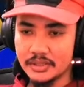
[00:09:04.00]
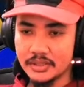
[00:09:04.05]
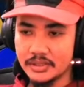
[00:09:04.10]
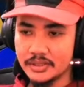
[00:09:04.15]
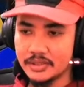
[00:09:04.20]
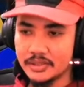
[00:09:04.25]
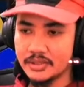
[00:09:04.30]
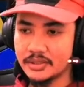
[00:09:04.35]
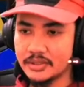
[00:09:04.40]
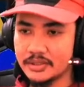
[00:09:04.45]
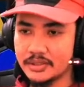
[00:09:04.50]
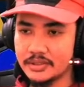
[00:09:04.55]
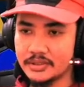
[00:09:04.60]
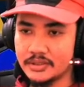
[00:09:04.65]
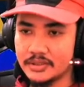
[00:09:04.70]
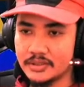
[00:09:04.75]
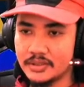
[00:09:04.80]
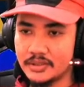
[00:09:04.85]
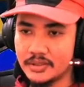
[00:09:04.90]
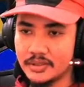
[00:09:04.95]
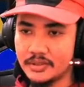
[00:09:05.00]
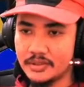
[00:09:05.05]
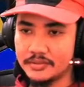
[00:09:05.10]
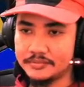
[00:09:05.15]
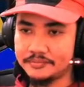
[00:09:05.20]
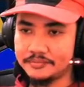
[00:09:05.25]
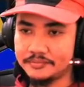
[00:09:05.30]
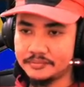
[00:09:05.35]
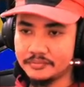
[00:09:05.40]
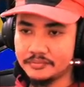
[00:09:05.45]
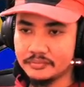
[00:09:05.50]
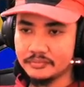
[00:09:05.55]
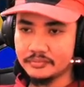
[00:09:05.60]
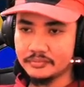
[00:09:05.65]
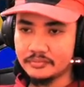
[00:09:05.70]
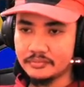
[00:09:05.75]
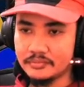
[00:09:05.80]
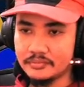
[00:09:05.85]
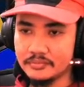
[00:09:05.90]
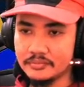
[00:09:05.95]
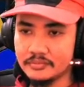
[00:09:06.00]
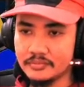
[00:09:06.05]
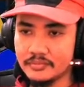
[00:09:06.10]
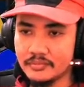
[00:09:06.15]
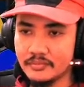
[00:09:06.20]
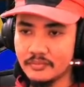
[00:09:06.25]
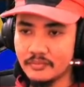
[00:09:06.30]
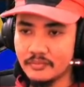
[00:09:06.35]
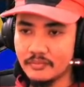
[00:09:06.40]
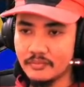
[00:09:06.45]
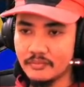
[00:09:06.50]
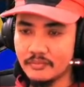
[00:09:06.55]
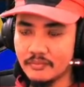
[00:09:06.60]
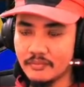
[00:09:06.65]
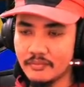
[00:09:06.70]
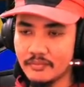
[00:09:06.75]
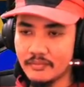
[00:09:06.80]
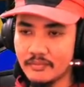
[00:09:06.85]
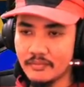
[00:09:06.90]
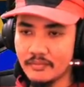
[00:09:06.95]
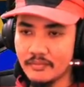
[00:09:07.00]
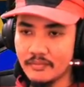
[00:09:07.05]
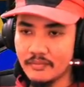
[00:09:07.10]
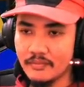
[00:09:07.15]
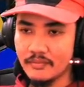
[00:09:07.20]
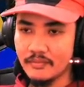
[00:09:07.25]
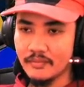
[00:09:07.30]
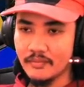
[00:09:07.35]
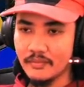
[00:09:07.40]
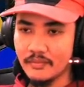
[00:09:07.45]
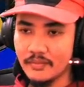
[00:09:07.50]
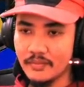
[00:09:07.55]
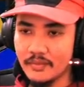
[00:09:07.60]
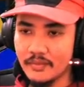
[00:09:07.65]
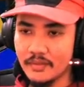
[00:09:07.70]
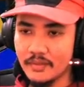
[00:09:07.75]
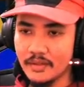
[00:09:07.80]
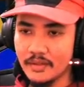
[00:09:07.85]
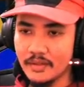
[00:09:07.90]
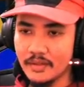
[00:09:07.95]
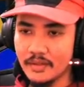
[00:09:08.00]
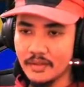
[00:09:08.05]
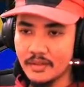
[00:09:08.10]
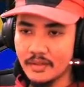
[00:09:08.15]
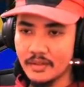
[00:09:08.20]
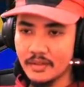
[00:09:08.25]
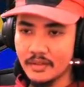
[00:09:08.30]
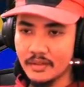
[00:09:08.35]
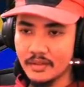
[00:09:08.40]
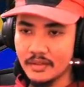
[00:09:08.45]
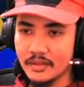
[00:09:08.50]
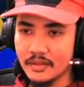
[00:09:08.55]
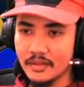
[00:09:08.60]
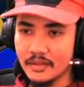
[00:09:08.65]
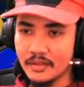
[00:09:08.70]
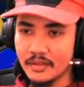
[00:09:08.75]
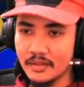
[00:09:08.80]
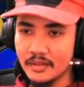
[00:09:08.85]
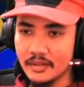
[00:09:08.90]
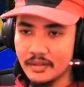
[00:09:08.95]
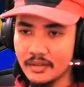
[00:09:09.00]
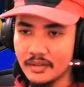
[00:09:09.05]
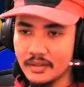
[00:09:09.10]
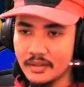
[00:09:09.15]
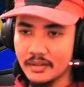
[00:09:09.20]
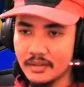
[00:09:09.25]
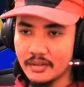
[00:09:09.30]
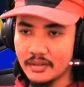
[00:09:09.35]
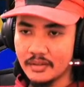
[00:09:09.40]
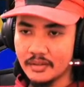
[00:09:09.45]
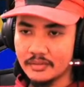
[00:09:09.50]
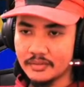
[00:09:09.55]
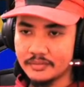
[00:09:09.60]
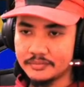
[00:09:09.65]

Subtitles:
Nobody speaks.